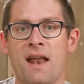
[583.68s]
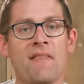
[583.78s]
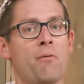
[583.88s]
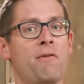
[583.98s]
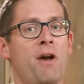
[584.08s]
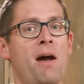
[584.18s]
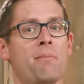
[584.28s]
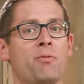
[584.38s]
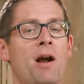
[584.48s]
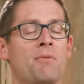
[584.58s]
Now that we've
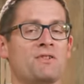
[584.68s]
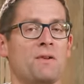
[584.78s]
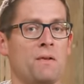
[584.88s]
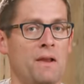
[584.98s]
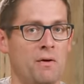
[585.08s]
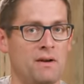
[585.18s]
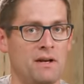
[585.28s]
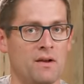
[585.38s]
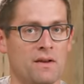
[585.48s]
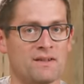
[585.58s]
got primers
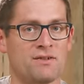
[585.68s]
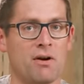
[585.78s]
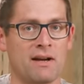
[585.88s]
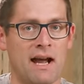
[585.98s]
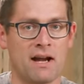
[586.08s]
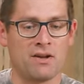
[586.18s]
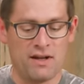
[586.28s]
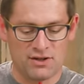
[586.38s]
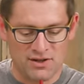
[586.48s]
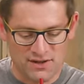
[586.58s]
loaded, let's do our
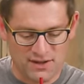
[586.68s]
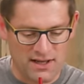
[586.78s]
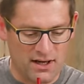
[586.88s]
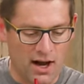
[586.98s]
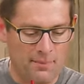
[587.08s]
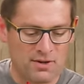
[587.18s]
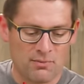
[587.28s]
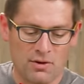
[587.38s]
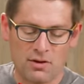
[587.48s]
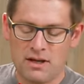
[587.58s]
calculations to get
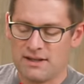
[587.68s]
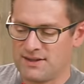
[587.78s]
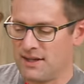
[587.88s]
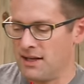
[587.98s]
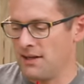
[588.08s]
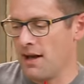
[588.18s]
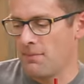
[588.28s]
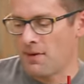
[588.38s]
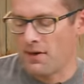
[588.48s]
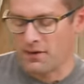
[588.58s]
optimal seating
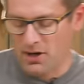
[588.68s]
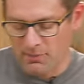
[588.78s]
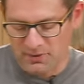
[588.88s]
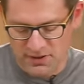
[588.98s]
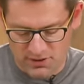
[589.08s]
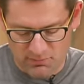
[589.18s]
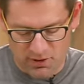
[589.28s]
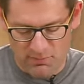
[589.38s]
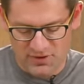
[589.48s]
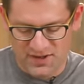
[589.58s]
depth on the competition
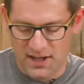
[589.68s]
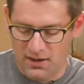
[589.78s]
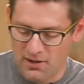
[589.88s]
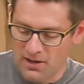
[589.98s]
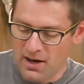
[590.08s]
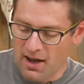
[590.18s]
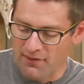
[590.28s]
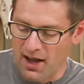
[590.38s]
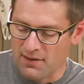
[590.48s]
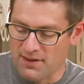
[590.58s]
primer seater.
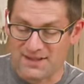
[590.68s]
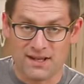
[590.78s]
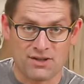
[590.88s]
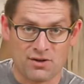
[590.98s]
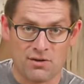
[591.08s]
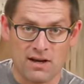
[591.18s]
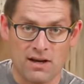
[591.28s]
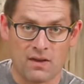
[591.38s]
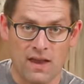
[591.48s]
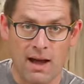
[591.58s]
I've got the 6
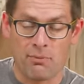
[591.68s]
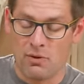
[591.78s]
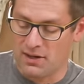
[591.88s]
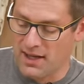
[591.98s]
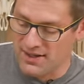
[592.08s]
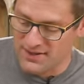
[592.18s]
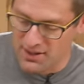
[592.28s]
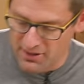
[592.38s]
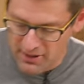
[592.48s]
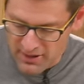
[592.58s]
Creed Lapua case
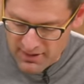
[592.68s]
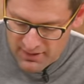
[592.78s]
here.